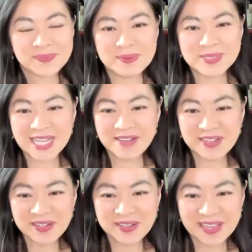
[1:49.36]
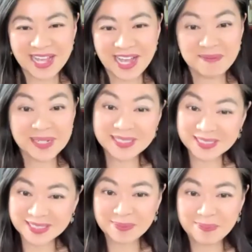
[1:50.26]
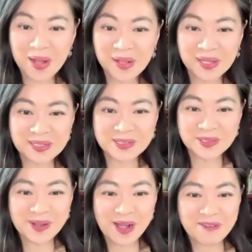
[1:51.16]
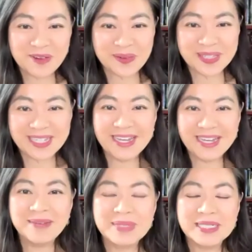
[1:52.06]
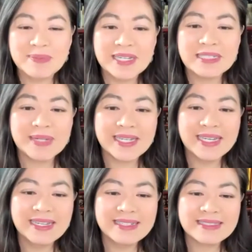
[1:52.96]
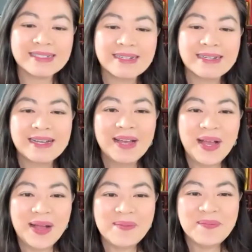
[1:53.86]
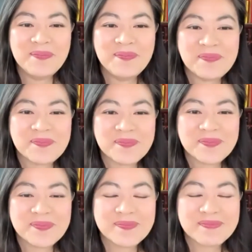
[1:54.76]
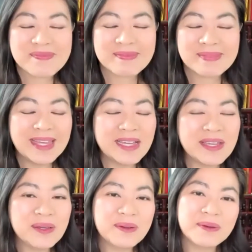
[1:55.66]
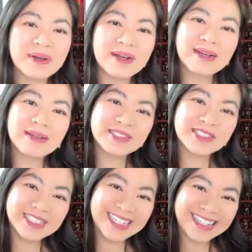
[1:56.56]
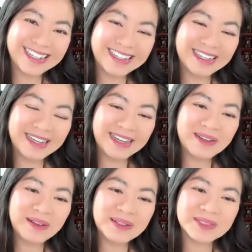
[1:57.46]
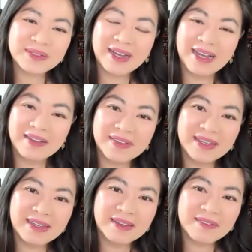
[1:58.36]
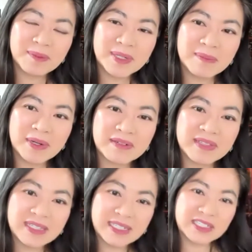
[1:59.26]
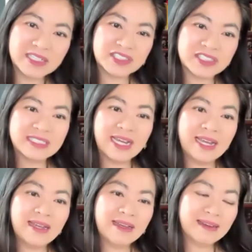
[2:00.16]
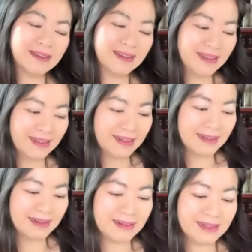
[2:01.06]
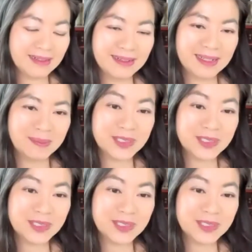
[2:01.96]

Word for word: I'm just having a good laugh because it is appallingly true how frequently I misplace my keys. Um, thank you, Shing, and also to Ivy for being part of the lineage today. I'm